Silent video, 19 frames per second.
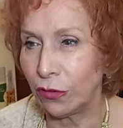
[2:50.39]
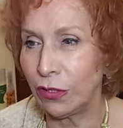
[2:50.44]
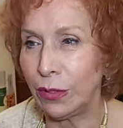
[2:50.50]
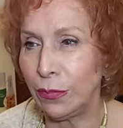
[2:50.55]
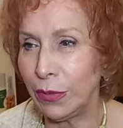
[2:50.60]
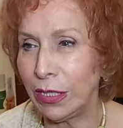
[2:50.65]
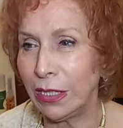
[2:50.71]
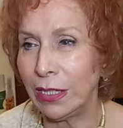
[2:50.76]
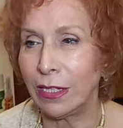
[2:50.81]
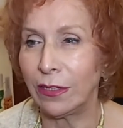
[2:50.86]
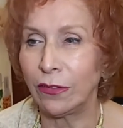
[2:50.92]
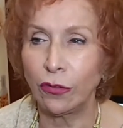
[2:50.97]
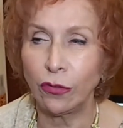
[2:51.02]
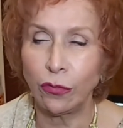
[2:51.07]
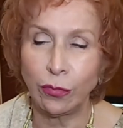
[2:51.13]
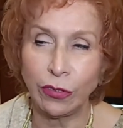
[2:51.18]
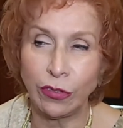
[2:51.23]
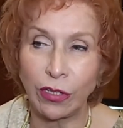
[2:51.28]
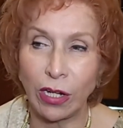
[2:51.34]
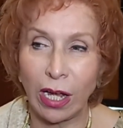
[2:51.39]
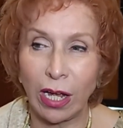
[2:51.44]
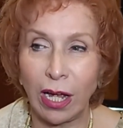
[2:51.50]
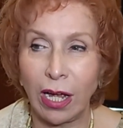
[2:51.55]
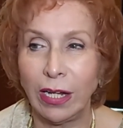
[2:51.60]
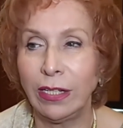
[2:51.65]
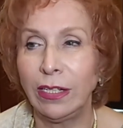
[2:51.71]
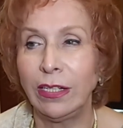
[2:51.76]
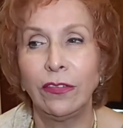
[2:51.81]
creamy cleansers, which I
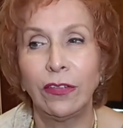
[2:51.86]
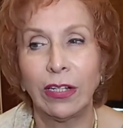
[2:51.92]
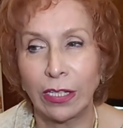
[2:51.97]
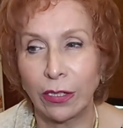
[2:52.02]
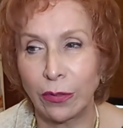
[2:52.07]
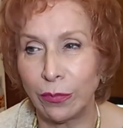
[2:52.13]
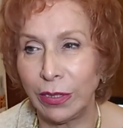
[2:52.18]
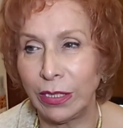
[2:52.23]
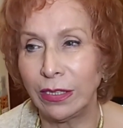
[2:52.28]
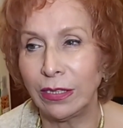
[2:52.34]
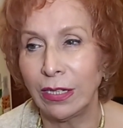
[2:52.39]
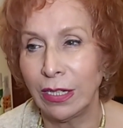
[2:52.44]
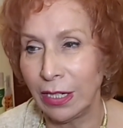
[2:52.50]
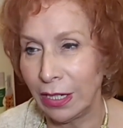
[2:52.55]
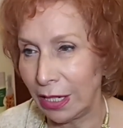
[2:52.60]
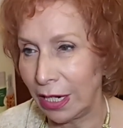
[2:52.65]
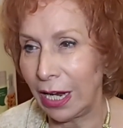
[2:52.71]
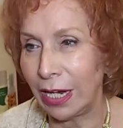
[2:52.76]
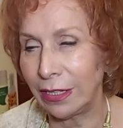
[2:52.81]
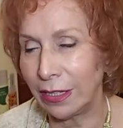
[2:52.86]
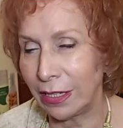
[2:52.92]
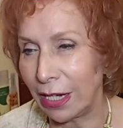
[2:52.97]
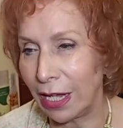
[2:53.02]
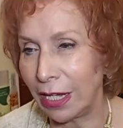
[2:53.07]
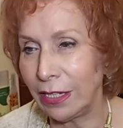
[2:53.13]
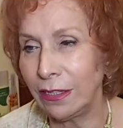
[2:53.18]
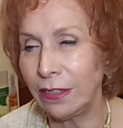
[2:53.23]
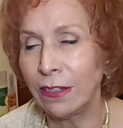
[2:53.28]
highly recommend at
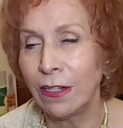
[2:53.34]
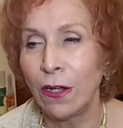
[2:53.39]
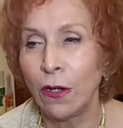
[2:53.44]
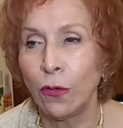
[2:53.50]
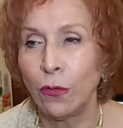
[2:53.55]
night,